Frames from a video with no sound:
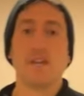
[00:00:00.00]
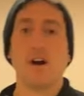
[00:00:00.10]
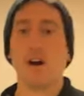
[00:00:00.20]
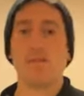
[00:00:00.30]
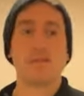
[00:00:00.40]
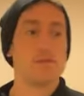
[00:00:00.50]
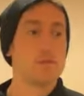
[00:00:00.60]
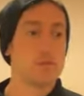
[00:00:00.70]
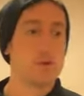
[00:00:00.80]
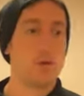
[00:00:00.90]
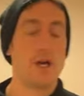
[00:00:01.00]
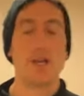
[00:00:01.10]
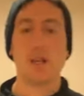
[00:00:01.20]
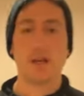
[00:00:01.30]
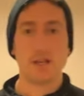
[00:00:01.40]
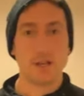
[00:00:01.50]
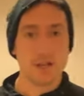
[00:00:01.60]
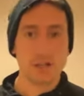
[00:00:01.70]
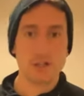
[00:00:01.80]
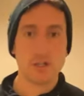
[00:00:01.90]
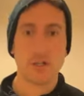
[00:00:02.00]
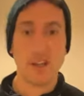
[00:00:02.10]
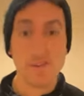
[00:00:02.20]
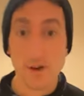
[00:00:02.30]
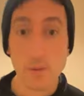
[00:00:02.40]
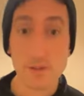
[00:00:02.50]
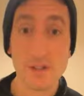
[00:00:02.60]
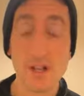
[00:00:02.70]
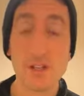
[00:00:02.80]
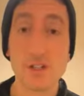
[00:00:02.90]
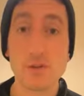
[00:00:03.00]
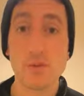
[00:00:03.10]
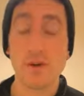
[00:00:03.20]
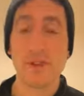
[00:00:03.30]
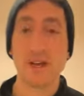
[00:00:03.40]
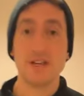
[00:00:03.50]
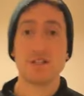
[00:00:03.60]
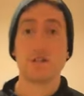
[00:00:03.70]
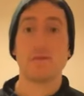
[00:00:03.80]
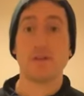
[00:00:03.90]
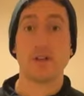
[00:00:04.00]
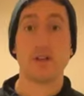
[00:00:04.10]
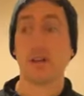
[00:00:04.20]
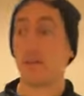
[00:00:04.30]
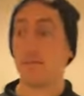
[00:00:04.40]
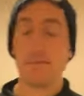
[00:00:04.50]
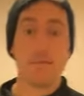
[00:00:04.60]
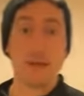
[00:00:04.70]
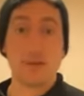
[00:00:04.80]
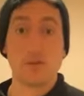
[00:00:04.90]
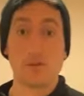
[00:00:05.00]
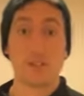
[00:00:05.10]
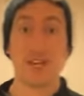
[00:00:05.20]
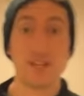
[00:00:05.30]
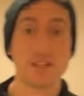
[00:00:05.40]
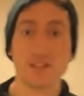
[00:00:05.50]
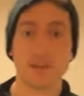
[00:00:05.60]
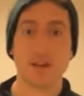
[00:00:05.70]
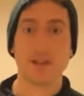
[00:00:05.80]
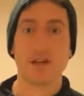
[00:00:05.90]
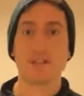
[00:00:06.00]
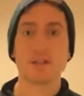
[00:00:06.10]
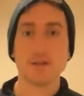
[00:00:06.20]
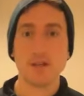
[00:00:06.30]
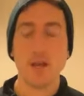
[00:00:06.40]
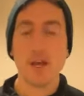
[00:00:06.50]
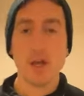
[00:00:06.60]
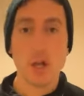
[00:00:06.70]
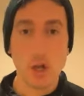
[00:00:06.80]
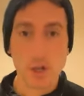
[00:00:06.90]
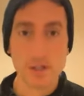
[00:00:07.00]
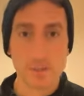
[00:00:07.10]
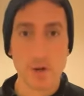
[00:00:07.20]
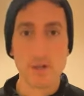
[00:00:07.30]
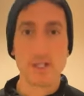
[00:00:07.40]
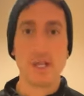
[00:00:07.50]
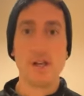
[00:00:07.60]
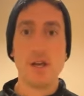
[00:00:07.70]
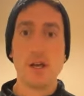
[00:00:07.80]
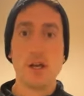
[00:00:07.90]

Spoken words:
I'll have quite a light lunch if I want lunch, whether that is something like a mackerel salad, something like that. Something, lots of protein,